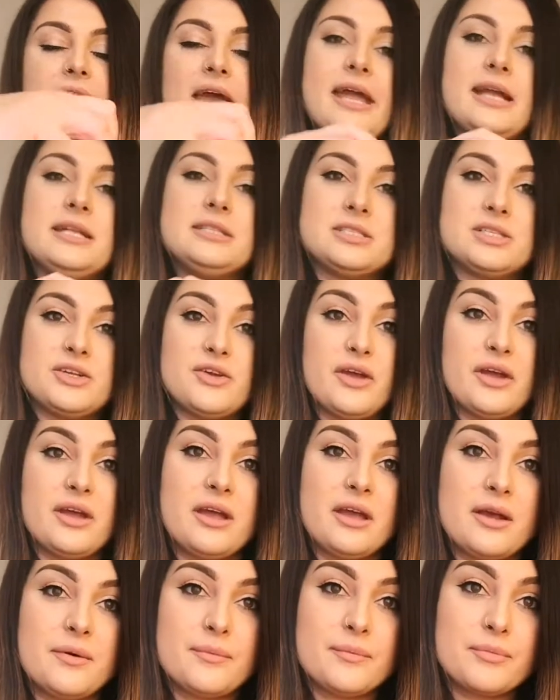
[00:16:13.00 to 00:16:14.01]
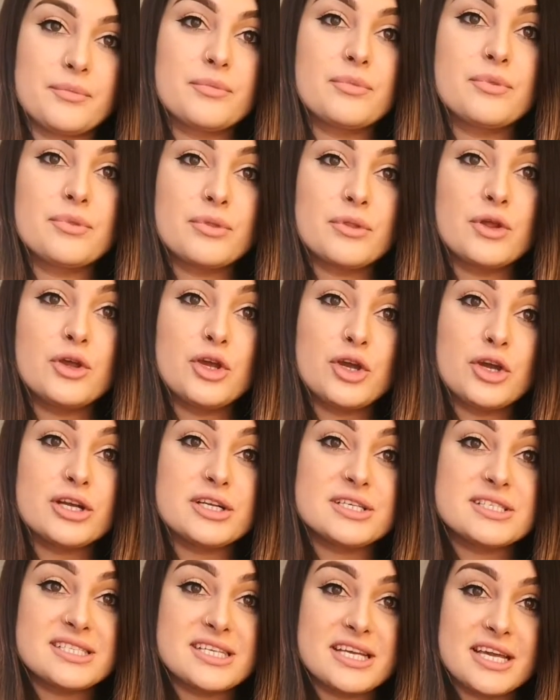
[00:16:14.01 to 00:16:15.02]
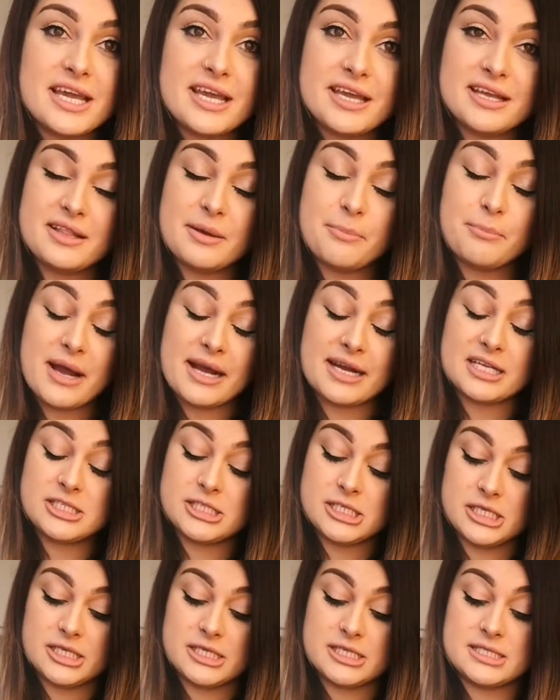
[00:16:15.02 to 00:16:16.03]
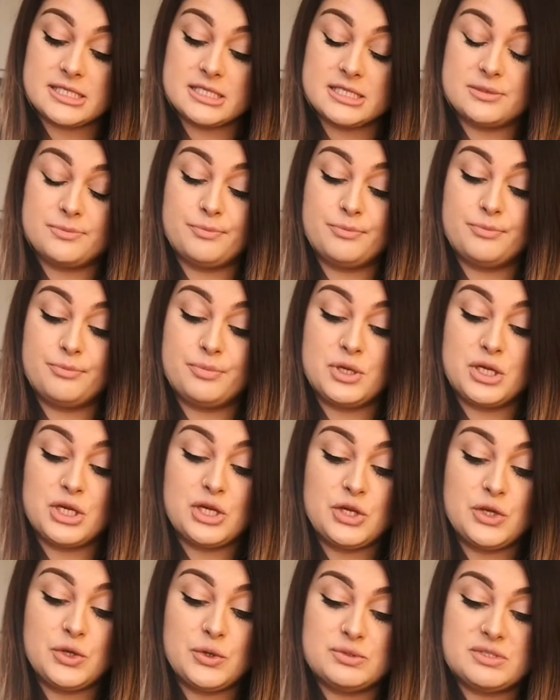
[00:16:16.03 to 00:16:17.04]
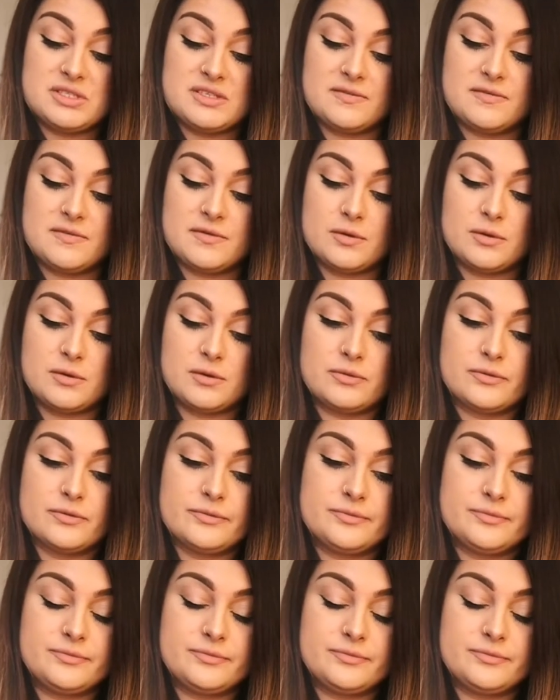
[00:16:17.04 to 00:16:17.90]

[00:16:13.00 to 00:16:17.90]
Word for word: and you're gonna see the packaging is beautiful